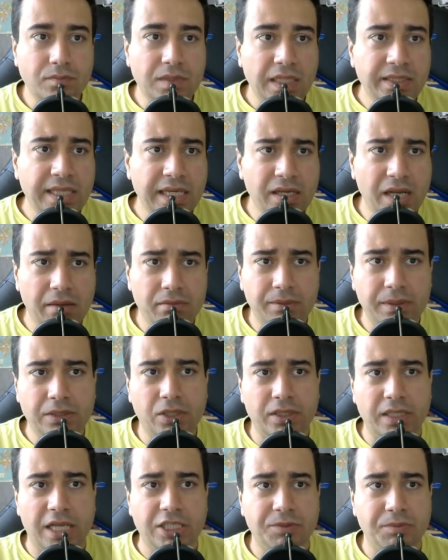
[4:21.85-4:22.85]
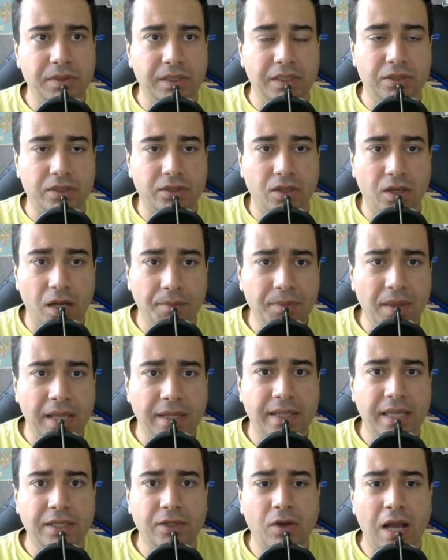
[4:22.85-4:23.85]
techlibrary.hpe.com, and
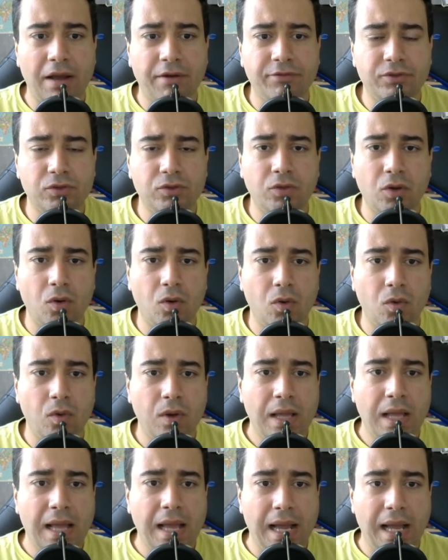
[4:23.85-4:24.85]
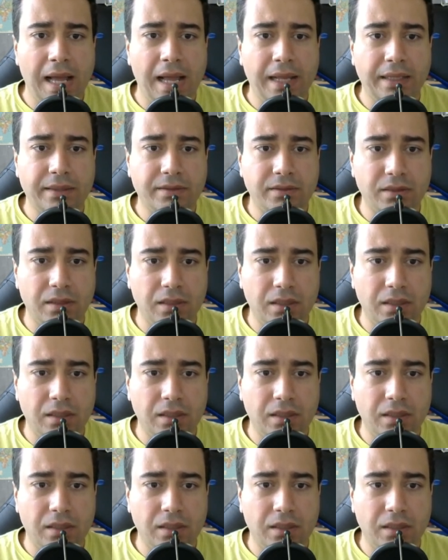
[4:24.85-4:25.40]
then you have to go and